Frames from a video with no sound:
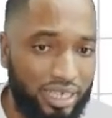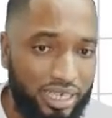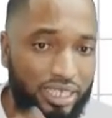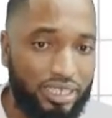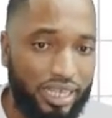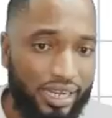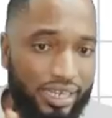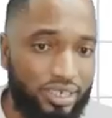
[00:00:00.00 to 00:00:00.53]

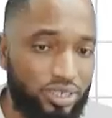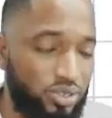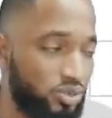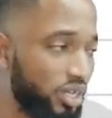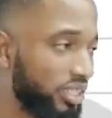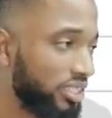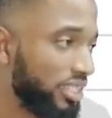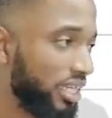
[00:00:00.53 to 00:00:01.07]
tell your
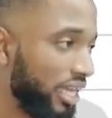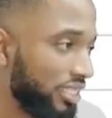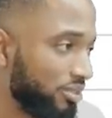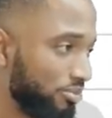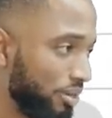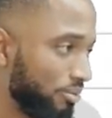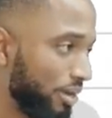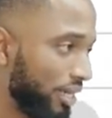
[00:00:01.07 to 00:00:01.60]
students the
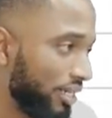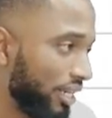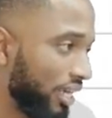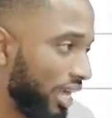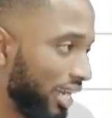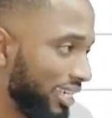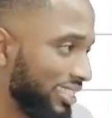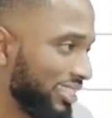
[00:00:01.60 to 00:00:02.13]
SBA mark now.
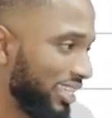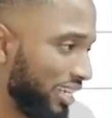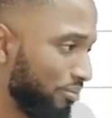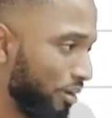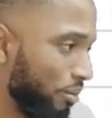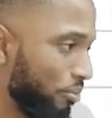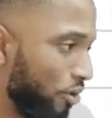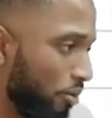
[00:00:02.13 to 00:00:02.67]
At least give them
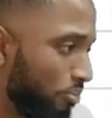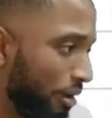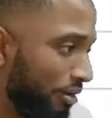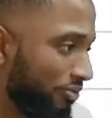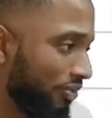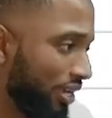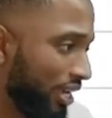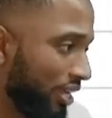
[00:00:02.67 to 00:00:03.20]
a ballpark
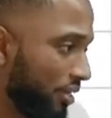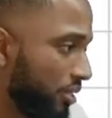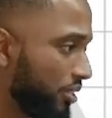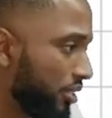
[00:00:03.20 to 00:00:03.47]
figure.